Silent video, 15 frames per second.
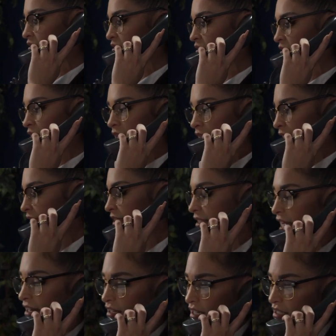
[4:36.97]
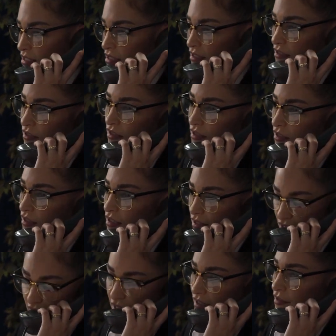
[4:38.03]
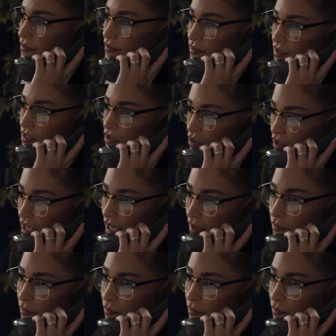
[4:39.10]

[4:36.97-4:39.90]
like any good fairy tale? There's a dark side.